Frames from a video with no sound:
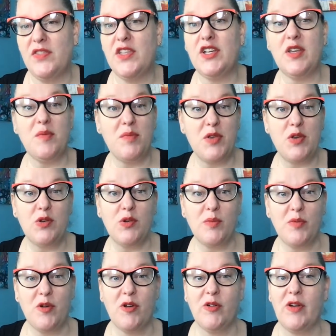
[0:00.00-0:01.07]
the computer
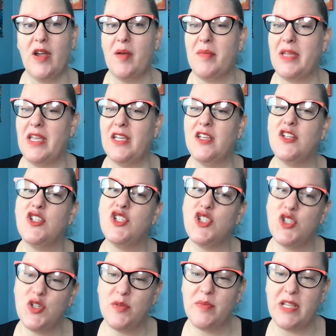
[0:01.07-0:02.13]
programming
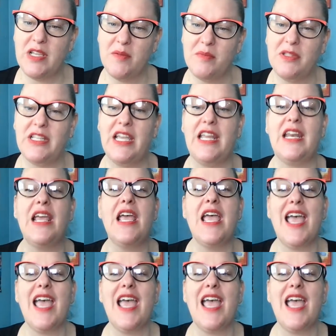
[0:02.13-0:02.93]
should be complete